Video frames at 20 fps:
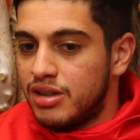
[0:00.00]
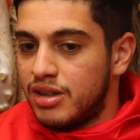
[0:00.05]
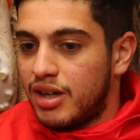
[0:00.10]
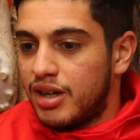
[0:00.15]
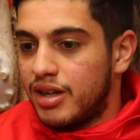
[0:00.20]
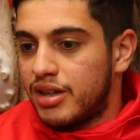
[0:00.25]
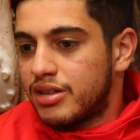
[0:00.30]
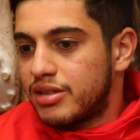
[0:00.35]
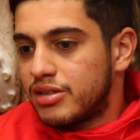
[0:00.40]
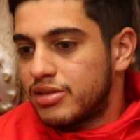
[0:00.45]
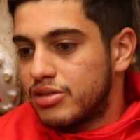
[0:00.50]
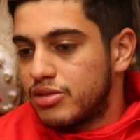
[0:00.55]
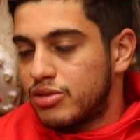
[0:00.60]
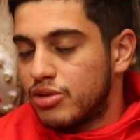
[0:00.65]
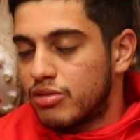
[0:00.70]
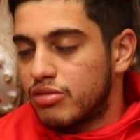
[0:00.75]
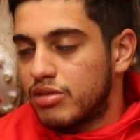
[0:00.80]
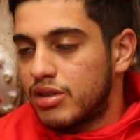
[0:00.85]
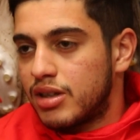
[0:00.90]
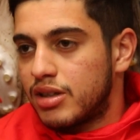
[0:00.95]
and
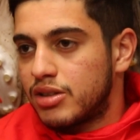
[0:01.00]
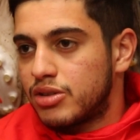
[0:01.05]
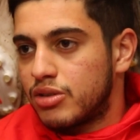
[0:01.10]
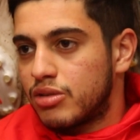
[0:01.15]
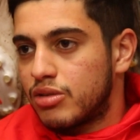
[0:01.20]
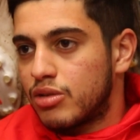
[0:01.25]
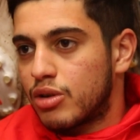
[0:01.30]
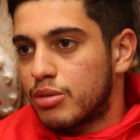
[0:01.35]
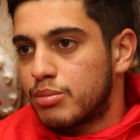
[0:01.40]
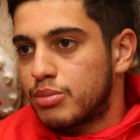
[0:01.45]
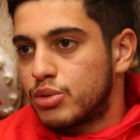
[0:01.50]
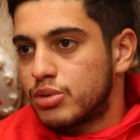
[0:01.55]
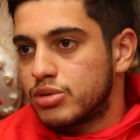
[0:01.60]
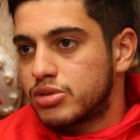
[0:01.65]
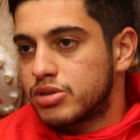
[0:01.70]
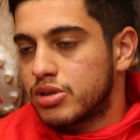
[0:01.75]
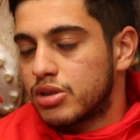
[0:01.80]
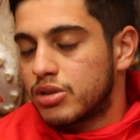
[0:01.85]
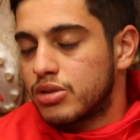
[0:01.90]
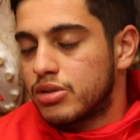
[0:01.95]
not really doing long balls.
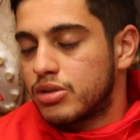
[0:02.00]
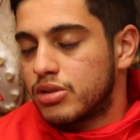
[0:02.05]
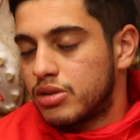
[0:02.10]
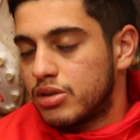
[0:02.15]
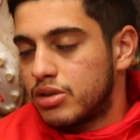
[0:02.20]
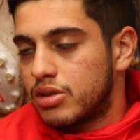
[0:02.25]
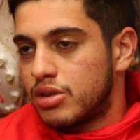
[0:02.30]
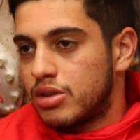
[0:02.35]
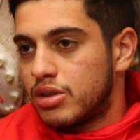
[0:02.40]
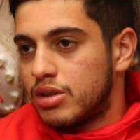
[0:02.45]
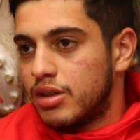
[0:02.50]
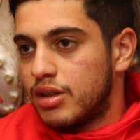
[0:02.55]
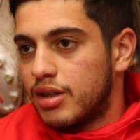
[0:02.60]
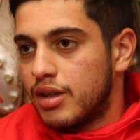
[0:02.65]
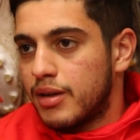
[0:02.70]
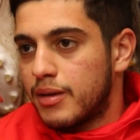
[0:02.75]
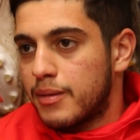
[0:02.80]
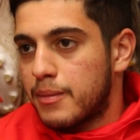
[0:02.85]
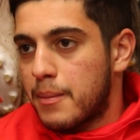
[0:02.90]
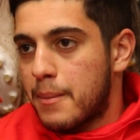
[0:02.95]
So,
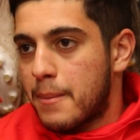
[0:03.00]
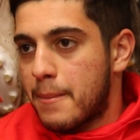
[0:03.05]
yeah.